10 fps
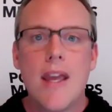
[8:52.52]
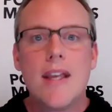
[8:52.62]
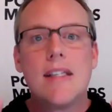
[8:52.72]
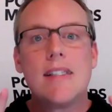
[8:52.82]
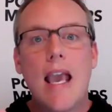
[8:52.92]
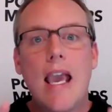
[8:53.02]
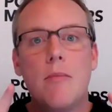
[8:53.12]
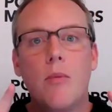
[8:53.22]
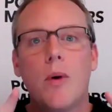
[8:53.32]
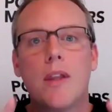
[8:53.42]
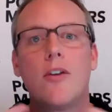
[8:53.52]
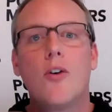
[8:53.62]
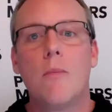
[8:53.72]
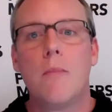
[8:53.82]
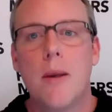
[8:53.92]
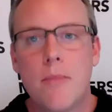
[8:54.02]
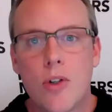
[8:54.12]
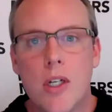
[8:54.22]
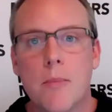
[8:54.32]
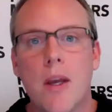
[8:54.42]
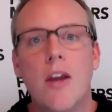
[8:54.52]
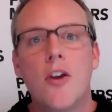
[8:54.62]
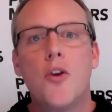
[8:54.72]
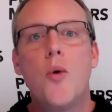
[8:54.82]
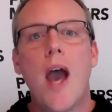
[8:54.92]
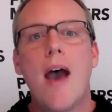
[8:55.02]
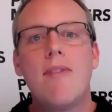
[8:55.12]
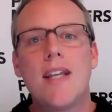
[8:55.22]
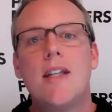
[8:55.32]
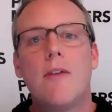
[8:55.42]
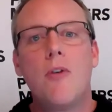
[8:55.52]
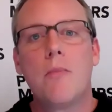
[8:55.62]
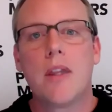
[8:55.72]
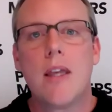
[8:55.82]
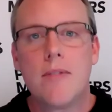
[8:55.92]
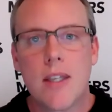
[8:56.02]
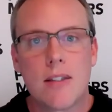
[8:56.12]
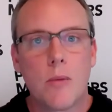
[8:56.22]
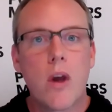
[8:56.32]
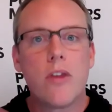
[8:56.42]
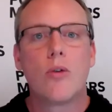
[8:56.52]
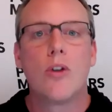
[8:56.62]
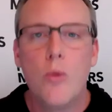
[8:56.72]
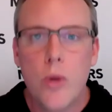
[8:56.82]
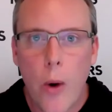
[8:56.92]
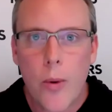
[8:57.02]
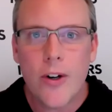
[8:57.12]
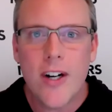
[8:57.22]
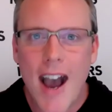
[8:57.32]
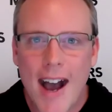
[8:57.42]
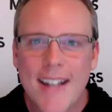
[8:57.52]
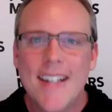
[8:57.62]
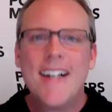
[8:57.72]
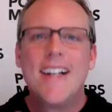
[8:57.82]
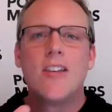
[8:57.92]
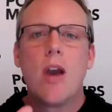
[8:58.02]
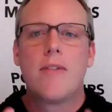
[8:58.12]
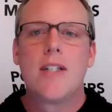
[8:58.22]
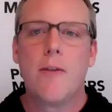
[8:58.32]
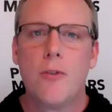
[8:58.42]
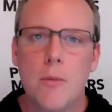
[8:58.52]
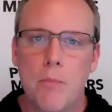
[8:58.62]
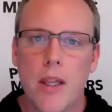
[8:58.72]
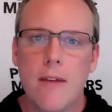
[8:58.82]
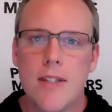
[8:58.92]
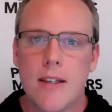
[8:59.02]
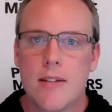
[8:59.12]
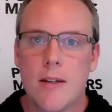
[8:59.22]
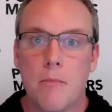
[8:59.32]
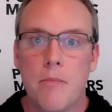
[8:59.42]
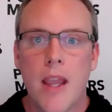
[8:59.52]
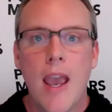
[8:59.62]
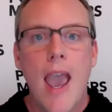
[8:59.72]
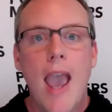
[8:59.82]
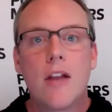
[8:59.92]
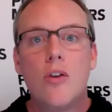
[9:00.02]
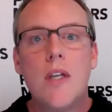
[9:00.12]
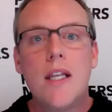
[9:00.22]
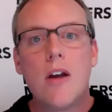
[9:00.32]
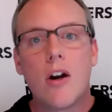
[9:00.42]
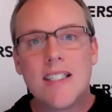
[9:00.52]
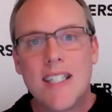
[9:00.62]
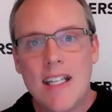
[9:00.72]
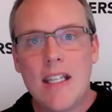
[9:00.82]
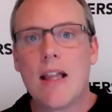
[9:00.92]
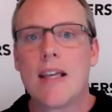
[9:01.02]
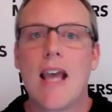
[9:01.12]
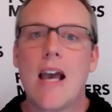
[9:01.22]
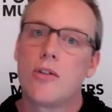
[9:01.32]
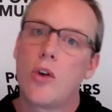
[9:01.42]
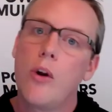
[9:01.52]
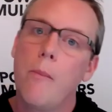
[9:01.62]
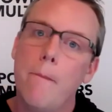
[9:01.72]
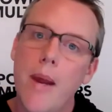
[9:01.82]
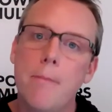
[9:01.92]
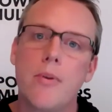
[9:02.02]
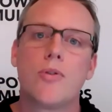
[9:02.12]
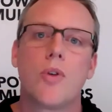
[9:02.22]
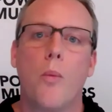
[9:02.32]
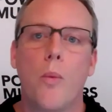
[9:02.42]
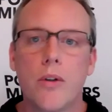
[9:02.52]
Same with your membership. You have a different belief system, whether you know it or not, you have a different belief system, and you need to articulate that so your members will